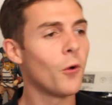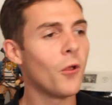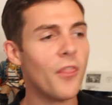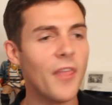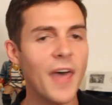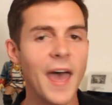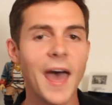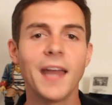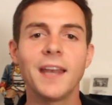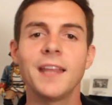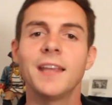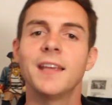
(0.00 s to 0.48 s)
Well,
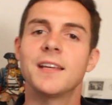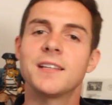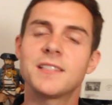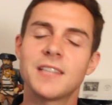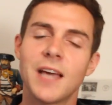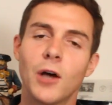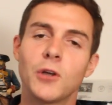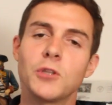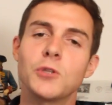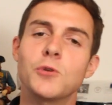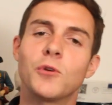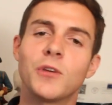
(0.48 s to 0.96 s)
that is
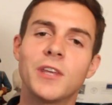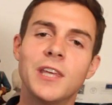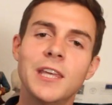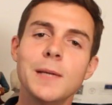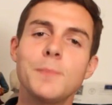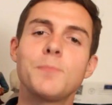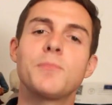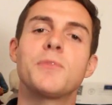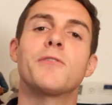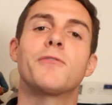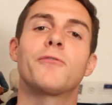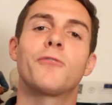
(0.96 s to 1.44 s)
how you
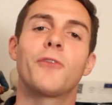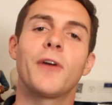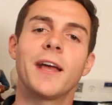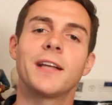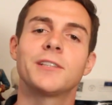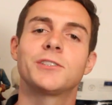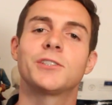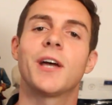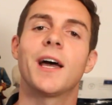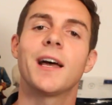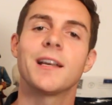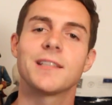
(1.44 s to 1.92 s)
keep the
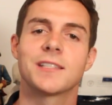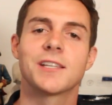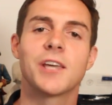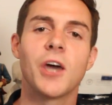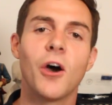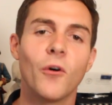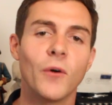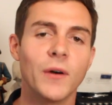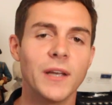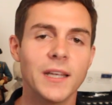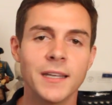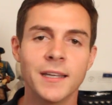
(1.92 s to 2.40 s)
franchise
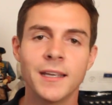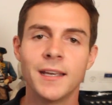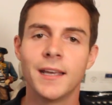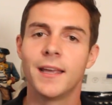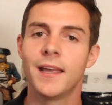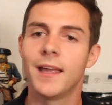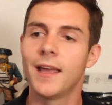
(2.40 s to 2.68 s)
going.